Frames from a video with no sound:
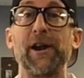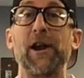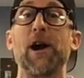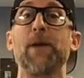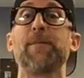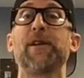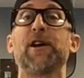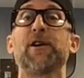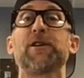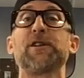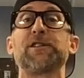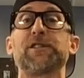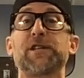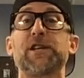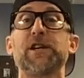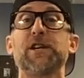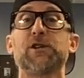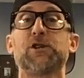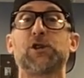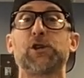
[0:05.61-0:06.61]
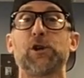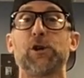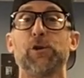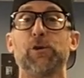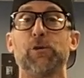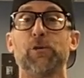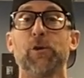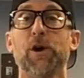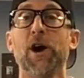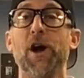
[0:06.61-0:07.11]
and I'm here to teach
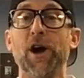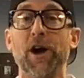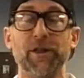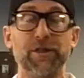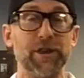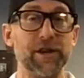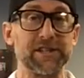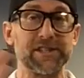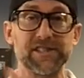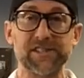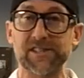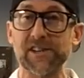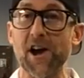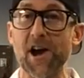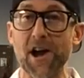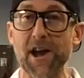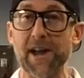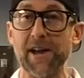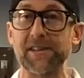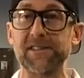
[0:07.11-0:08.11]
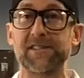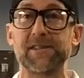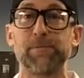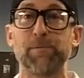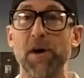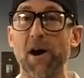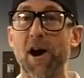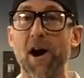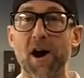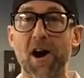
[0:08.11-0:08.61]
you the science
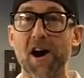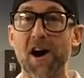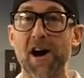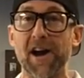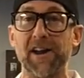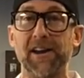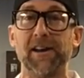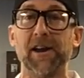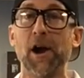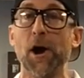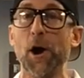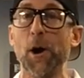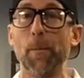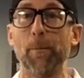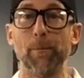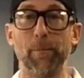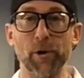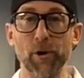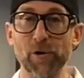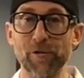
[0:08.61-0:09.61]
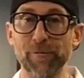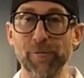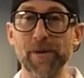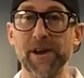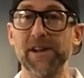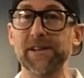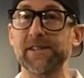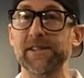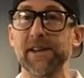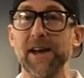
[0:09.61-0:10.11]
behind
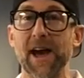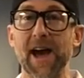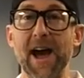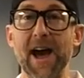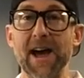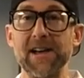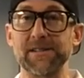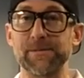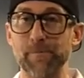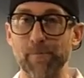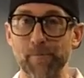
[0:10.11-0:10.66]
movement as